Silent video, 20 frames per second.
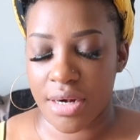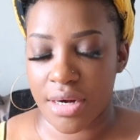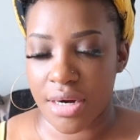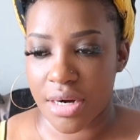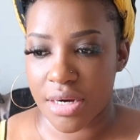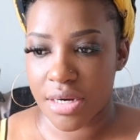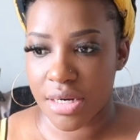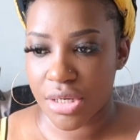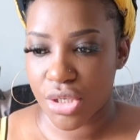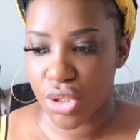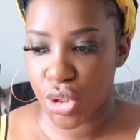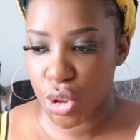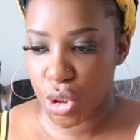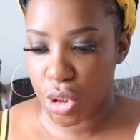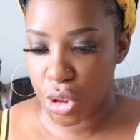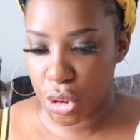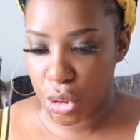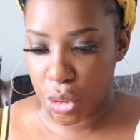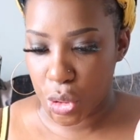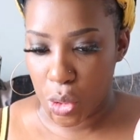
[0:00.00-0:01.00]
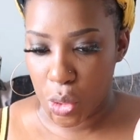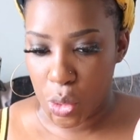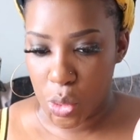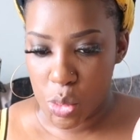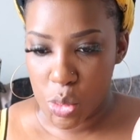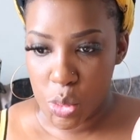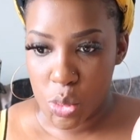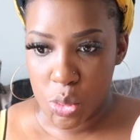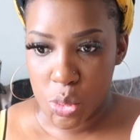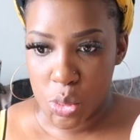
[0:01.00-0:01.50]

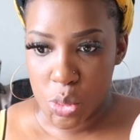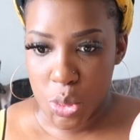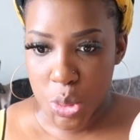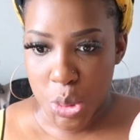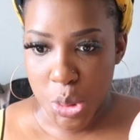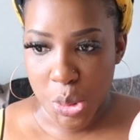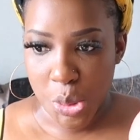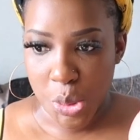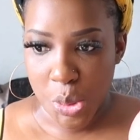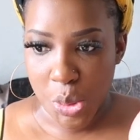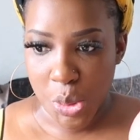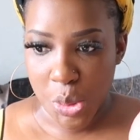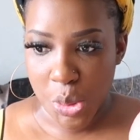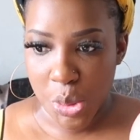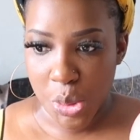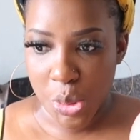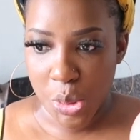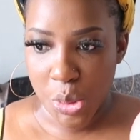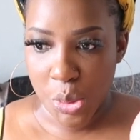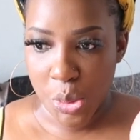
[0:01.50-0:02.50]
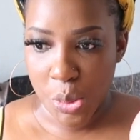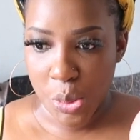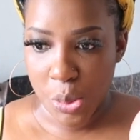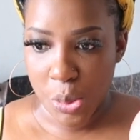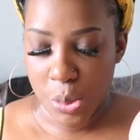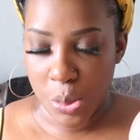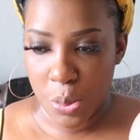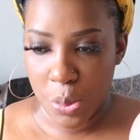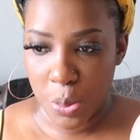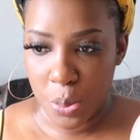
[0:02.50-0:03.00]

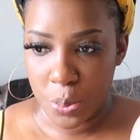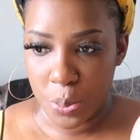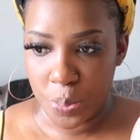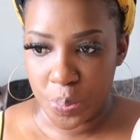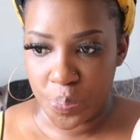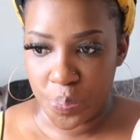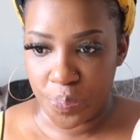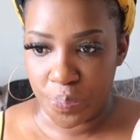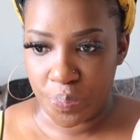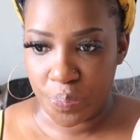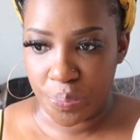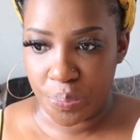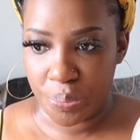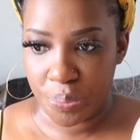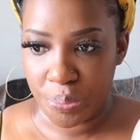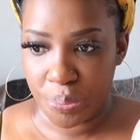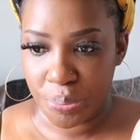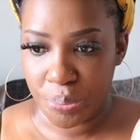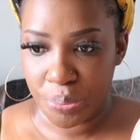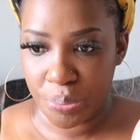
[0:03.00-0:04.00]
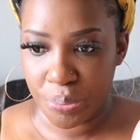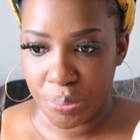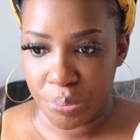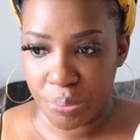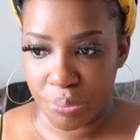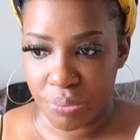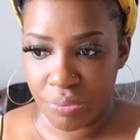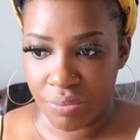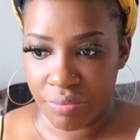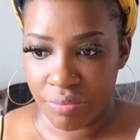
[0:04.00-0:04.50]

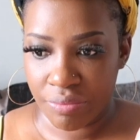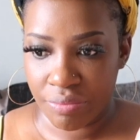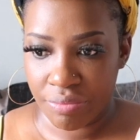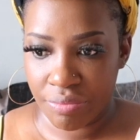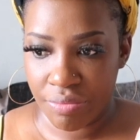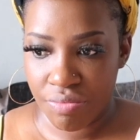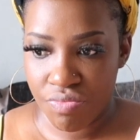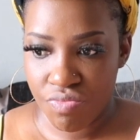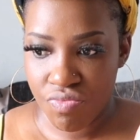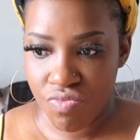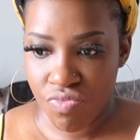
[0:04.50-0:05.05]
Nobody speaks.